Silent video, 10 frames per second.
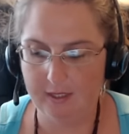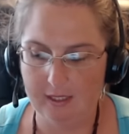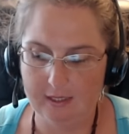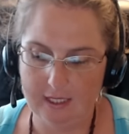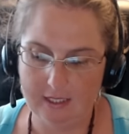
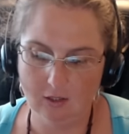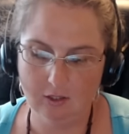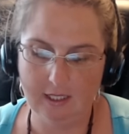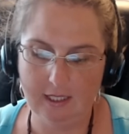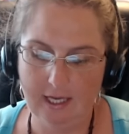Then looking
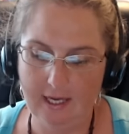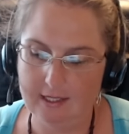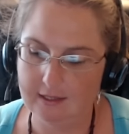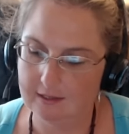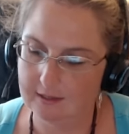at
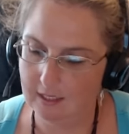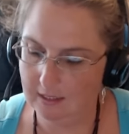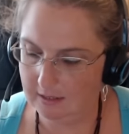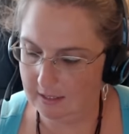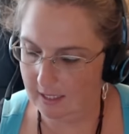
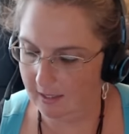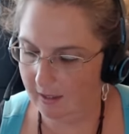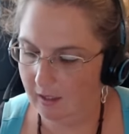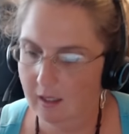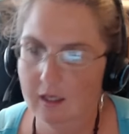Sunday,
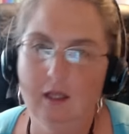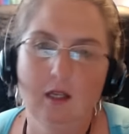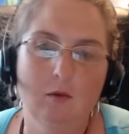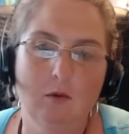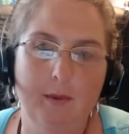what
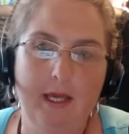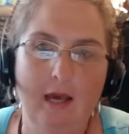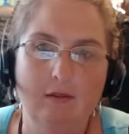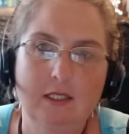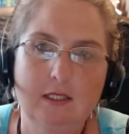we have
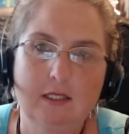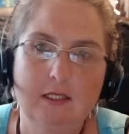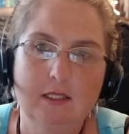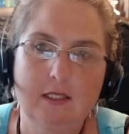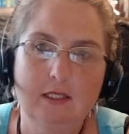is the
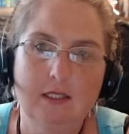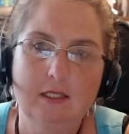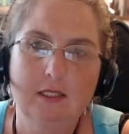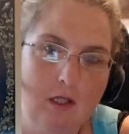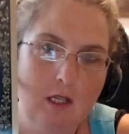Queen of
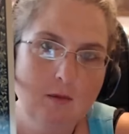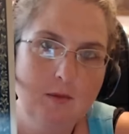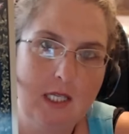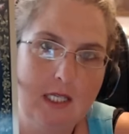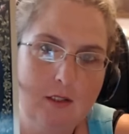Clubs. I
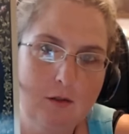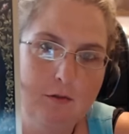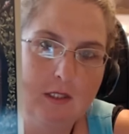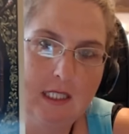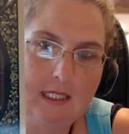do feel
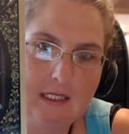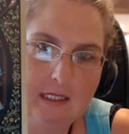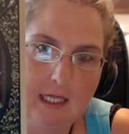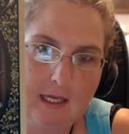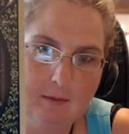like this time
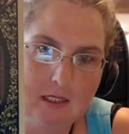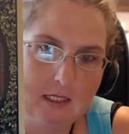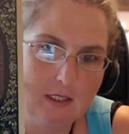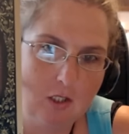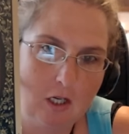this is
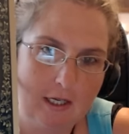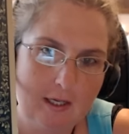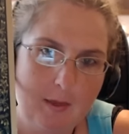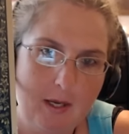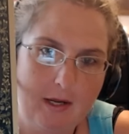talking about
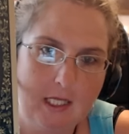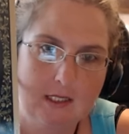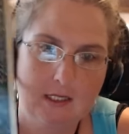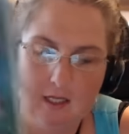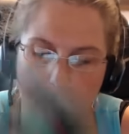us.
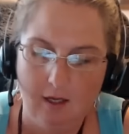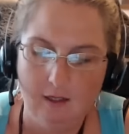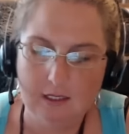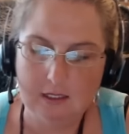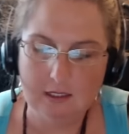This
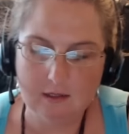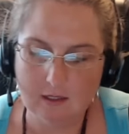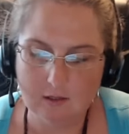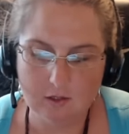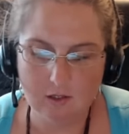is us, you
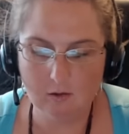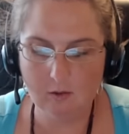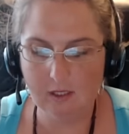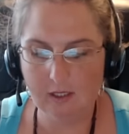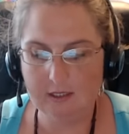know,
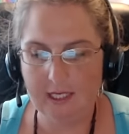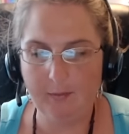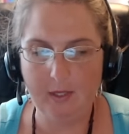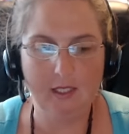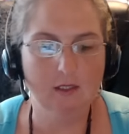tapping
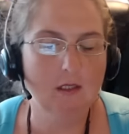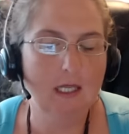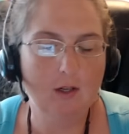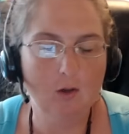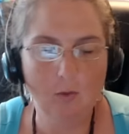into that
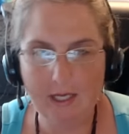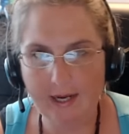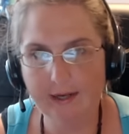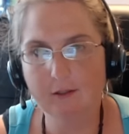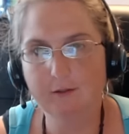
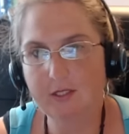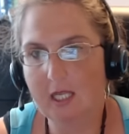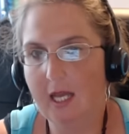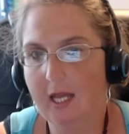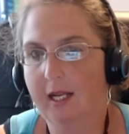creative
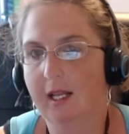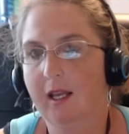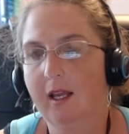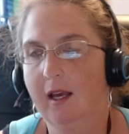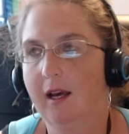side,
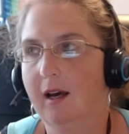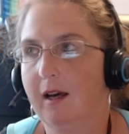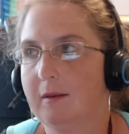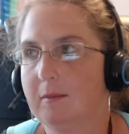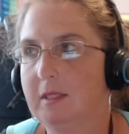um,
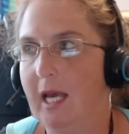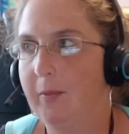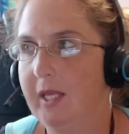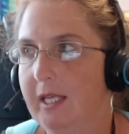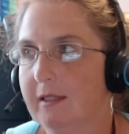tapping
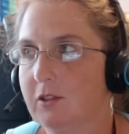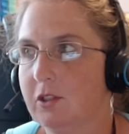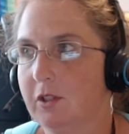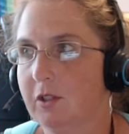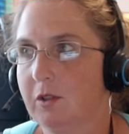
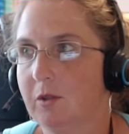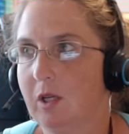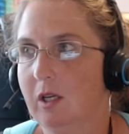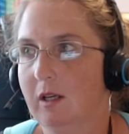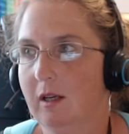into
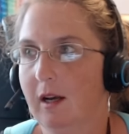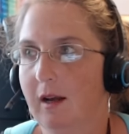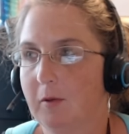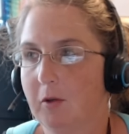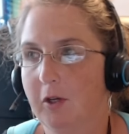um,
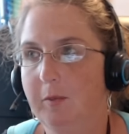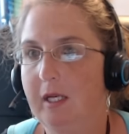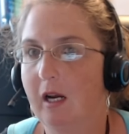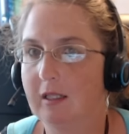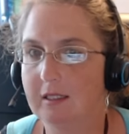could be our
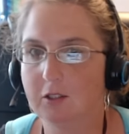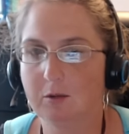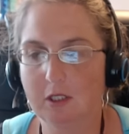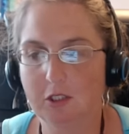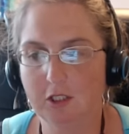
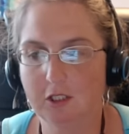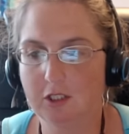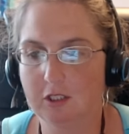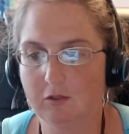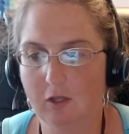intuition. She's
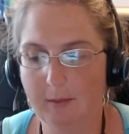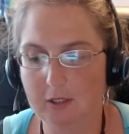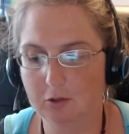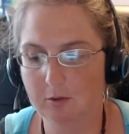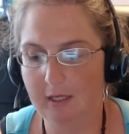very much
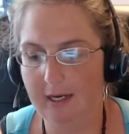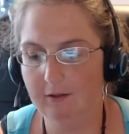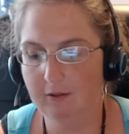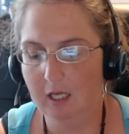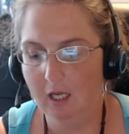creative.
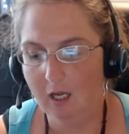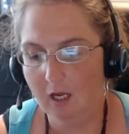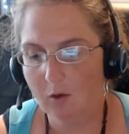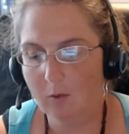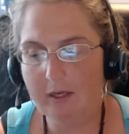Queen
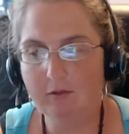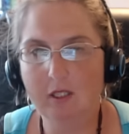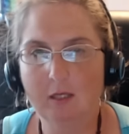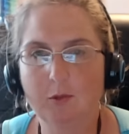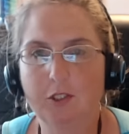of Clubs,
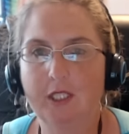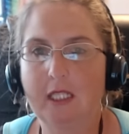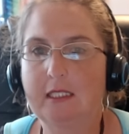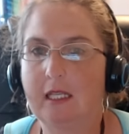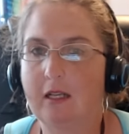she thinks
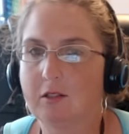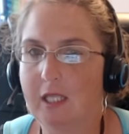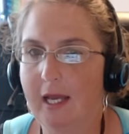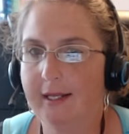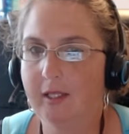outside
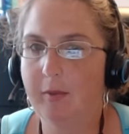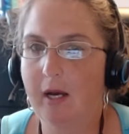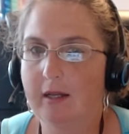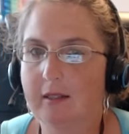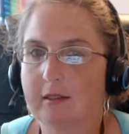the
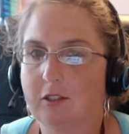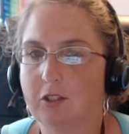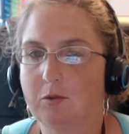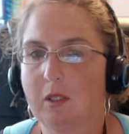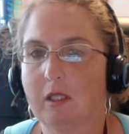box. She's
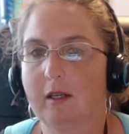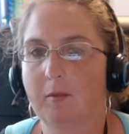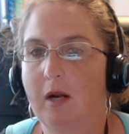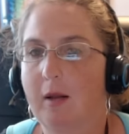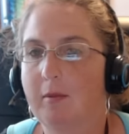really good at
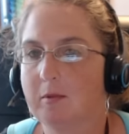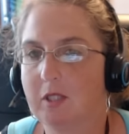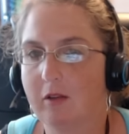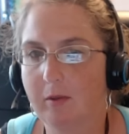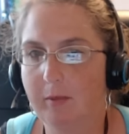problem solving
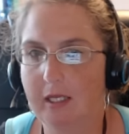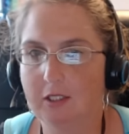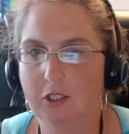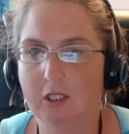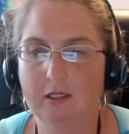because she
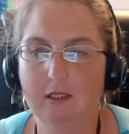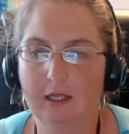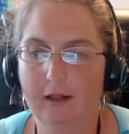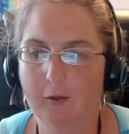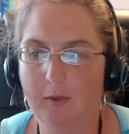doesn't let other
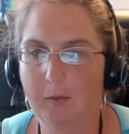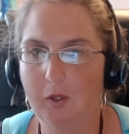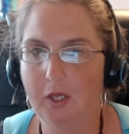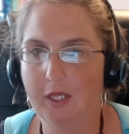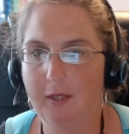people
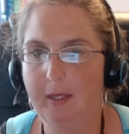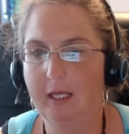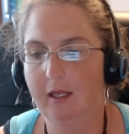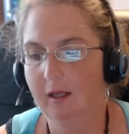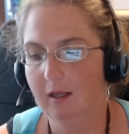limit
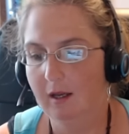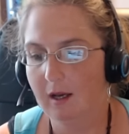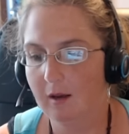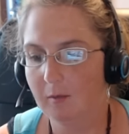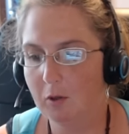um,
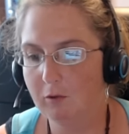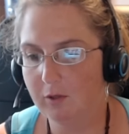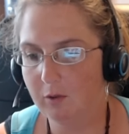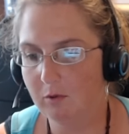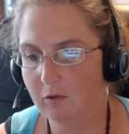her view of
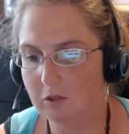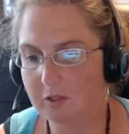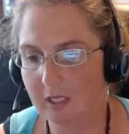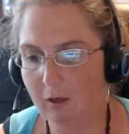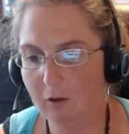
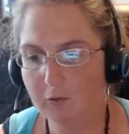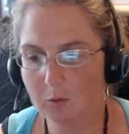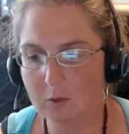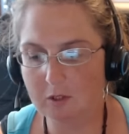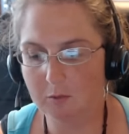herself or what's
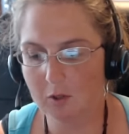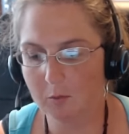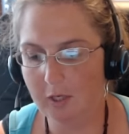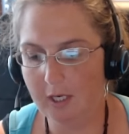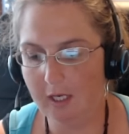appropriate.